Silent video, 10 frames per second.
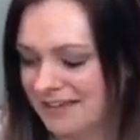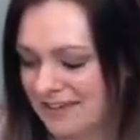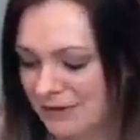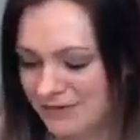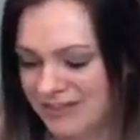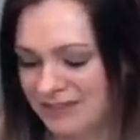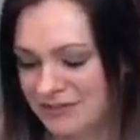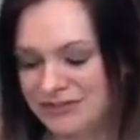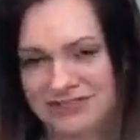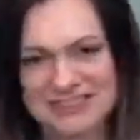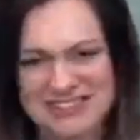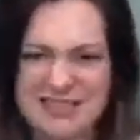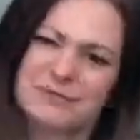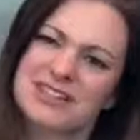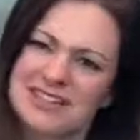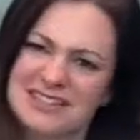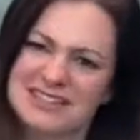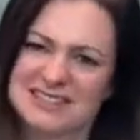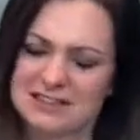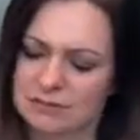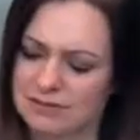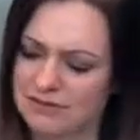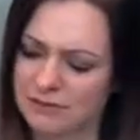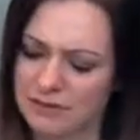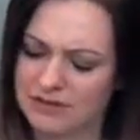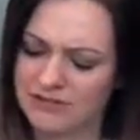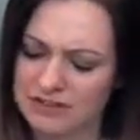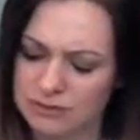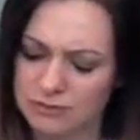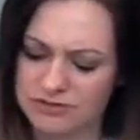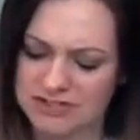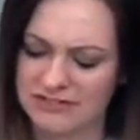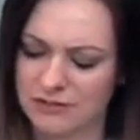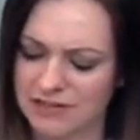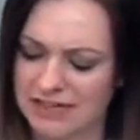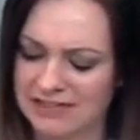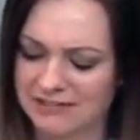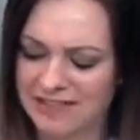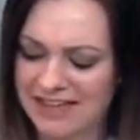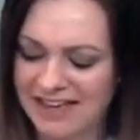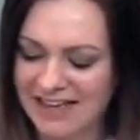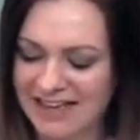you know they also just did some really nice things with with visuals gave you a lot of